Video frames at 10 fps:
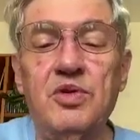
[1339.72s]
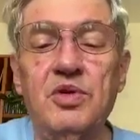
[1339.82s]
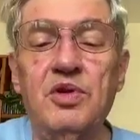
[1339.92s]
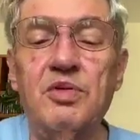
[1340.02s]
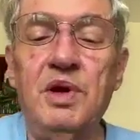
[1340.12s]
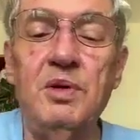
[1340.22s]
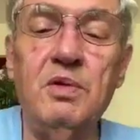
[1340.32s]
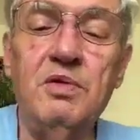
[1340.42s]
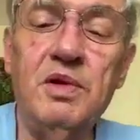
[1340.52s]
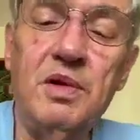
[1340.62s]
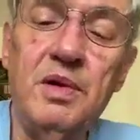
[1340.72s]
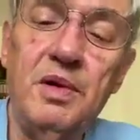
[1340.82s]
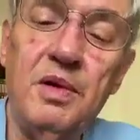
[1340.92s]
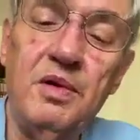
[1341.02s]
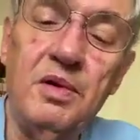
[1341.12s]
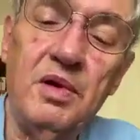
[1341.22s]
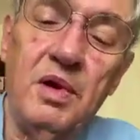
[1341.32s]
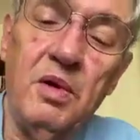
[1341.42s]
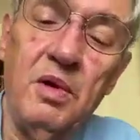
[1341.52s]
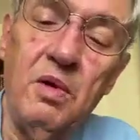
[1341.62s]
Turn the thread over, turn
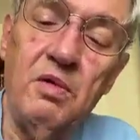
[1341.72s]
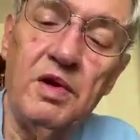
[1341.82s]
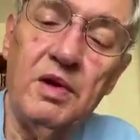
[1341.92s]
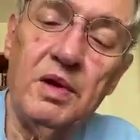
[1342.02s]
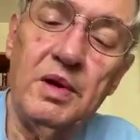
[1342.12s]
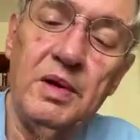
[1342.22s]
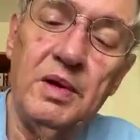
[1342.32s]
the hook over.